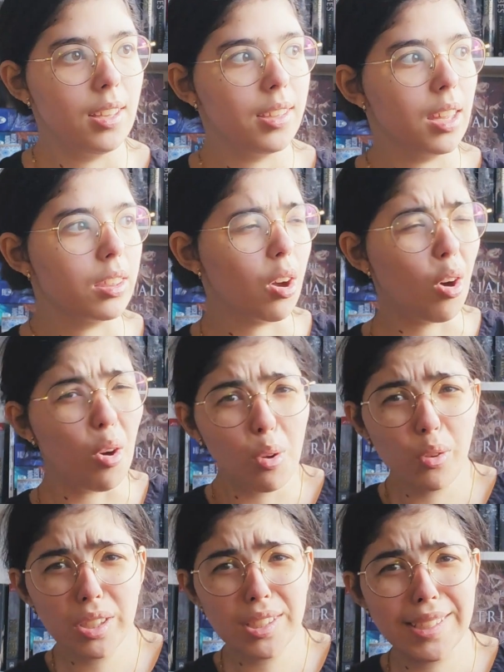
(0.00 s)
get the
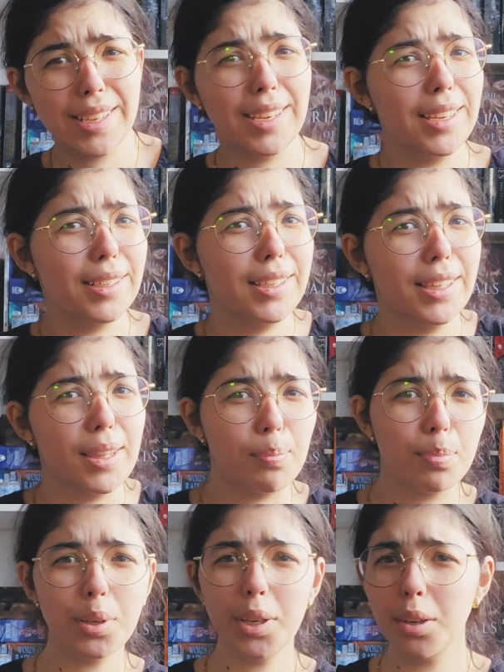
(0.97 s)
holds in, get the
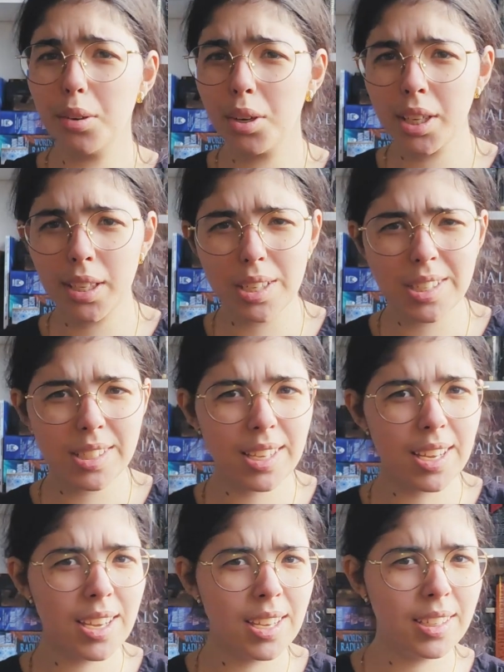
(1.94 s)
pre-orders
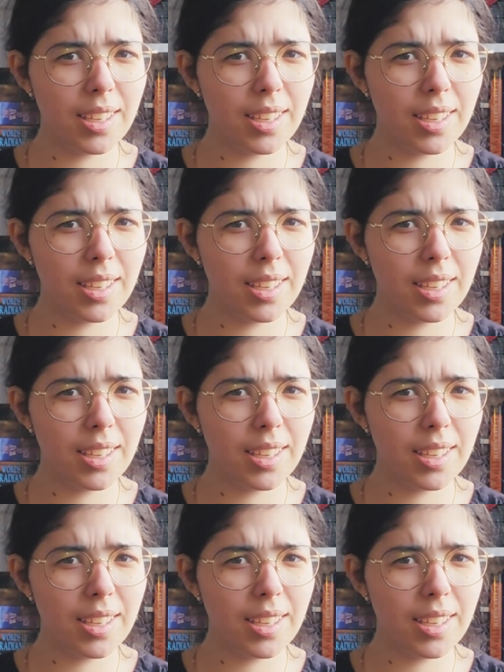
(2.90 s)
in,